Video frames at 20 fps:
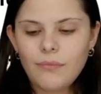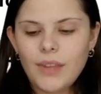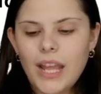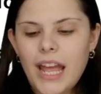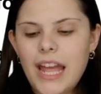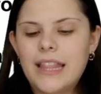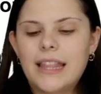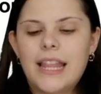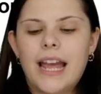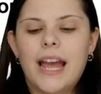
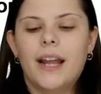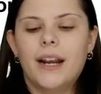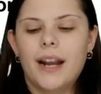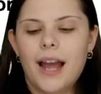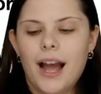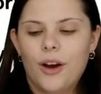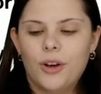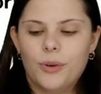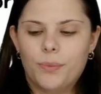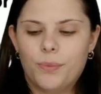and then
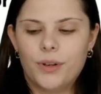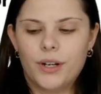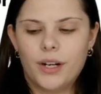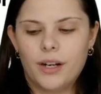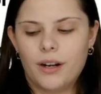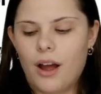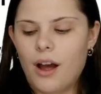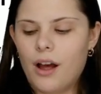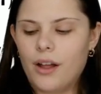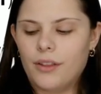output
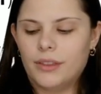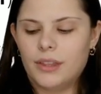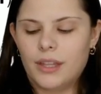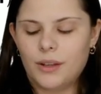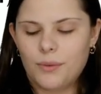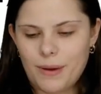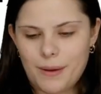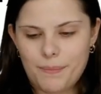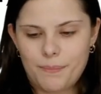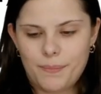it on
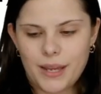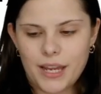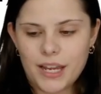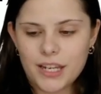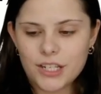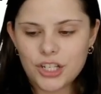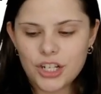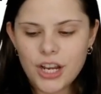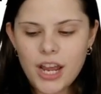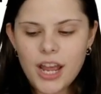the web
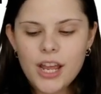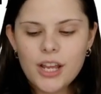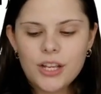page.